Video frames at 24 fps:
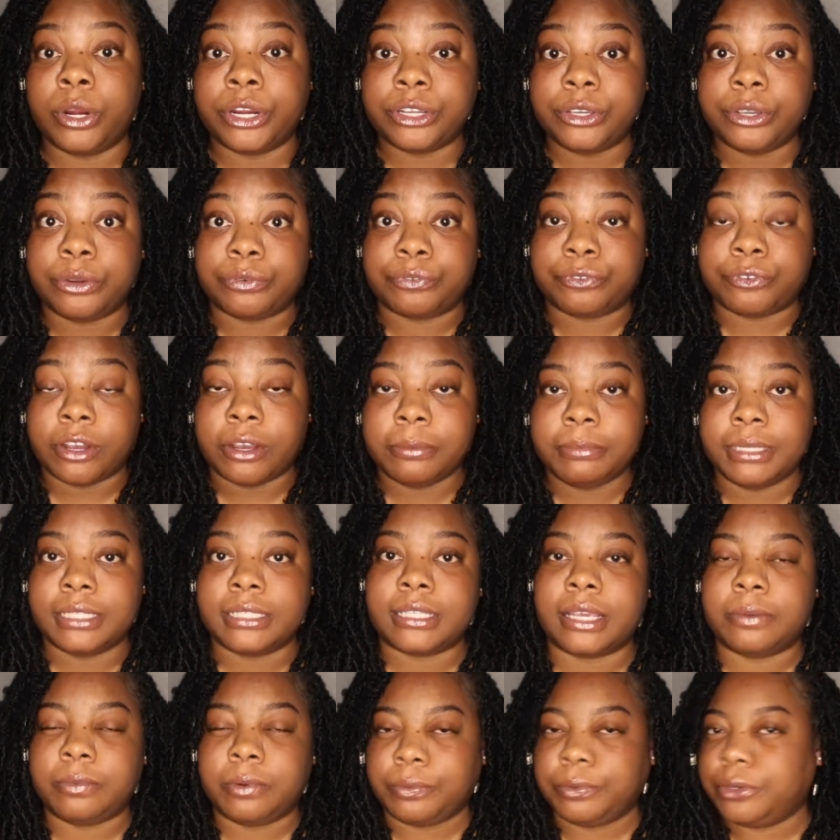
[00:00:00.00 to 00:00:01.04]
you're from means
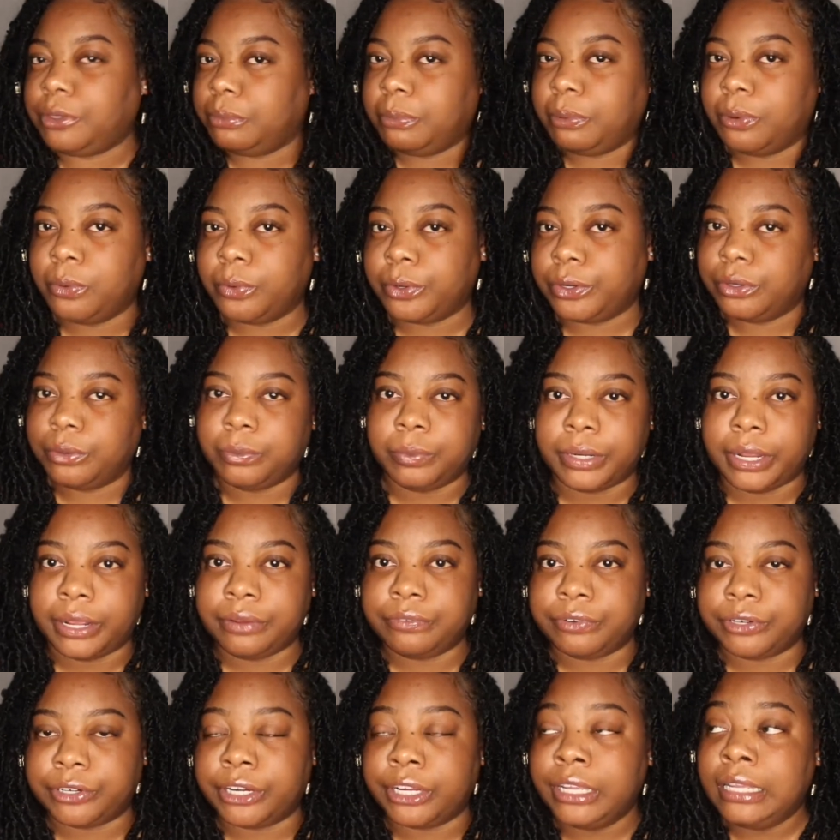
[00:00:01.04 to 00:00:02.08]
like where were you born or
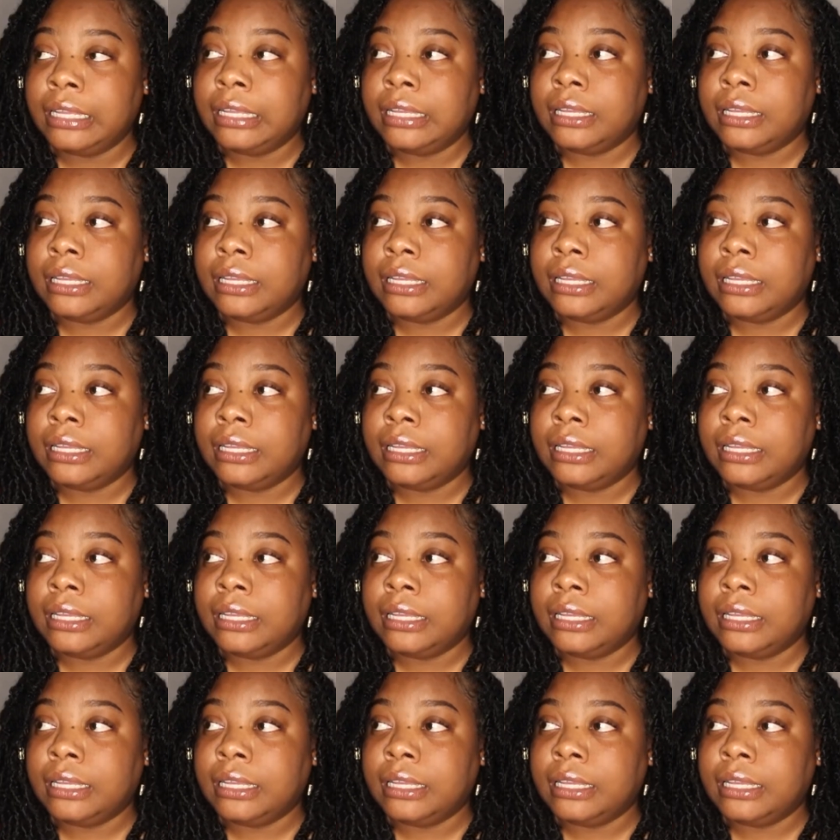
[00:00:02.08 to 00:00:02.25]
whatever,